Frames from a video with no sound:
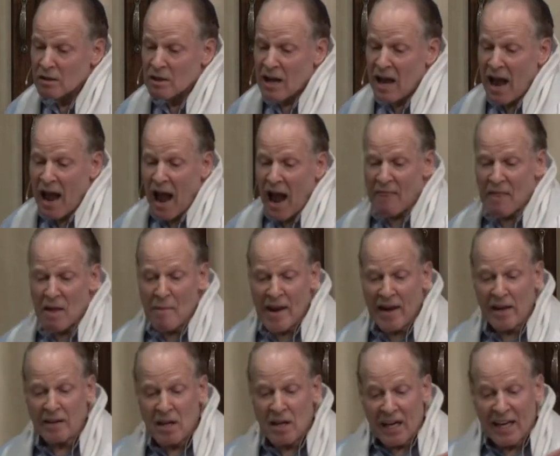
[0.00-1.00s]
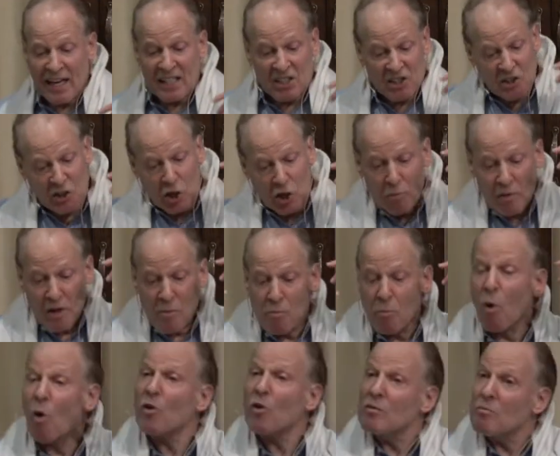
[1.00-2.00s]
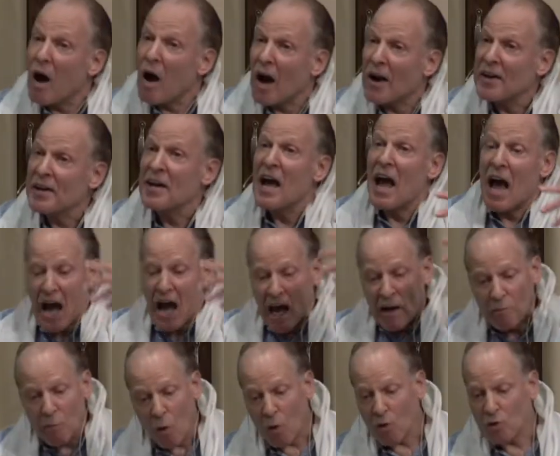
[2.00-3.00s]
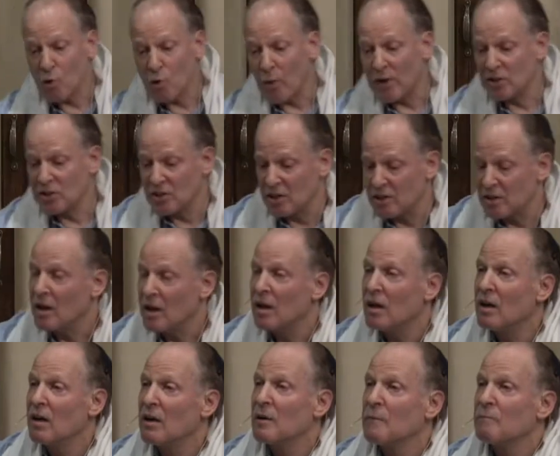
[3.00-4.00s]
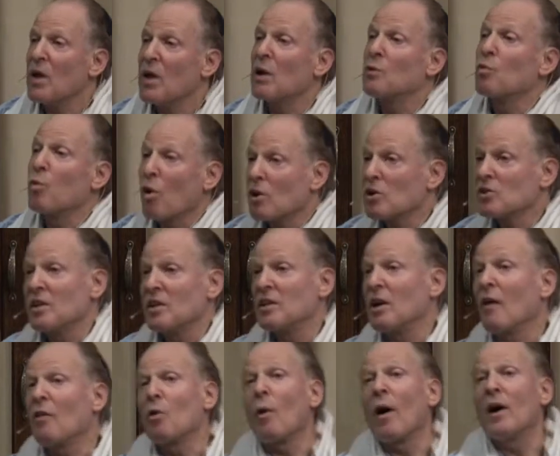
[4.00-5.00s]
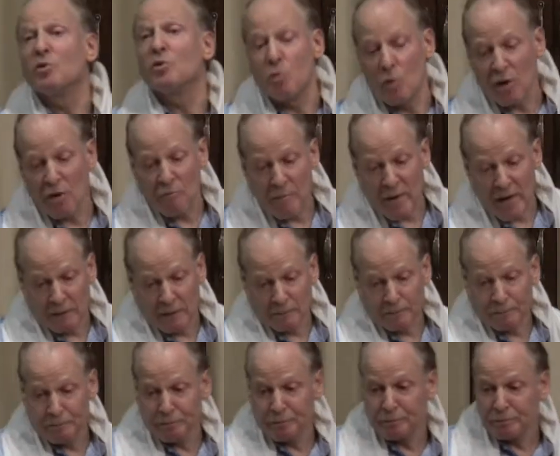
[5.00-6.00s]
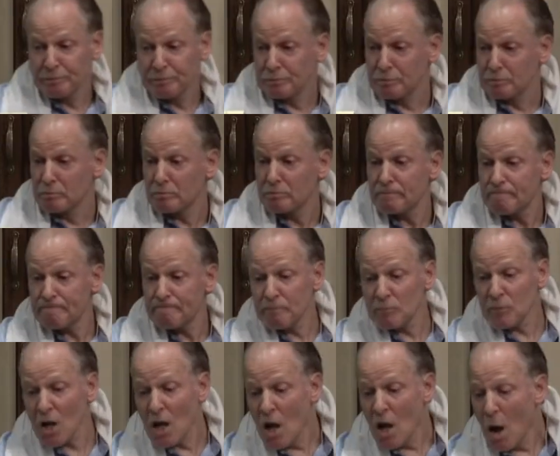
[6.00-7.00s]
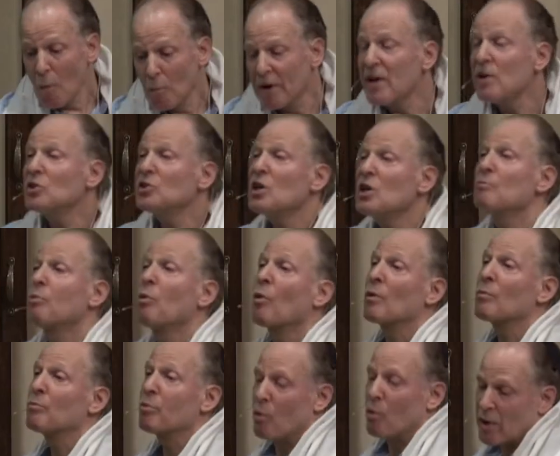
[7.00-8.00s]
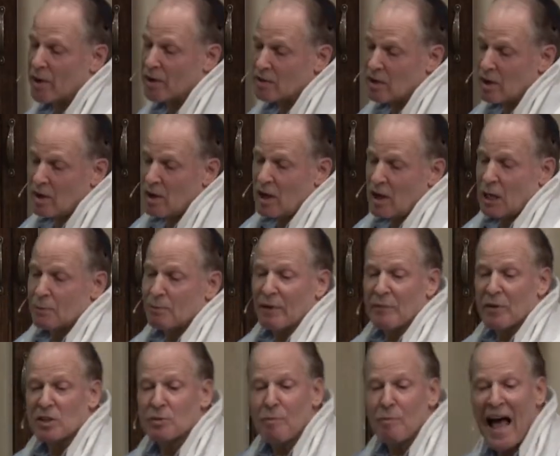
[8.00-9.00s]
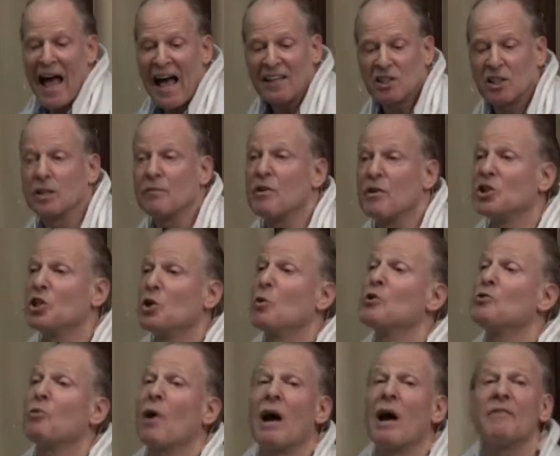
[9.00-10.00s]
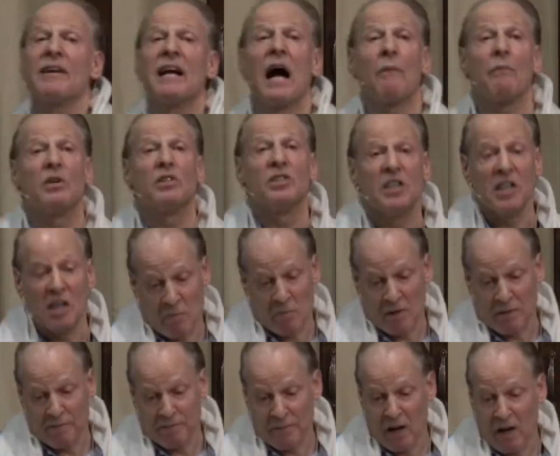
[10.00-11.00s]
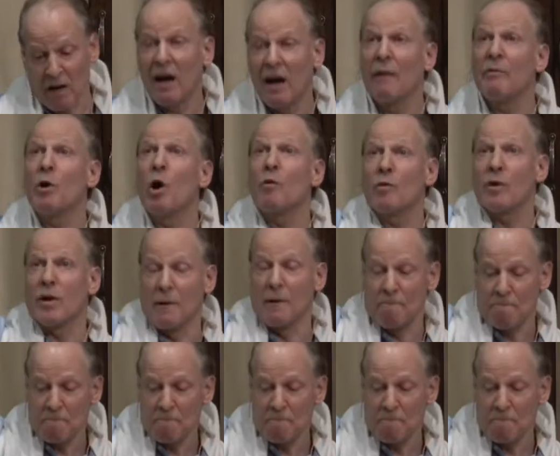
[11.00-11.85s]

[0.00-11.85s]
and they make it considerably more demonic and more twisted and worse than it otherwise would have been. But here's the important point about this passage of Yeshua driving out this demon uh, on the overhead.